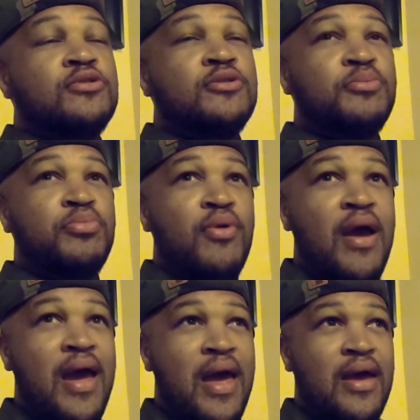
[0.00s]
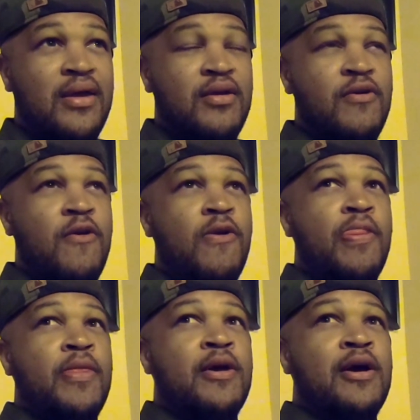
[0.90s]
to brag.
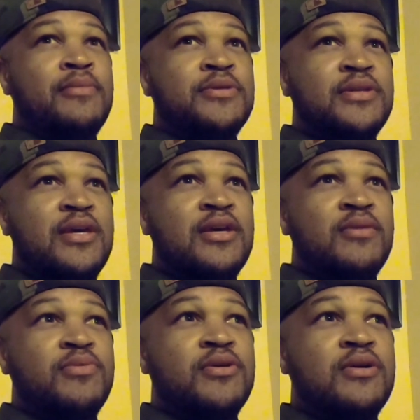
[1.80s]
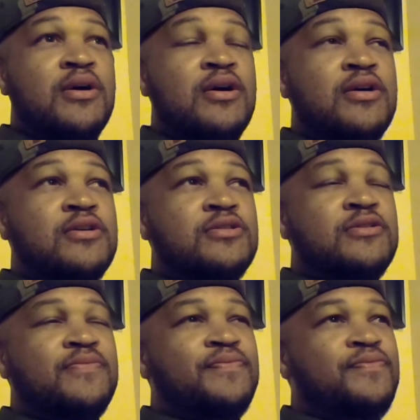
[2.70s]
I'm saying it because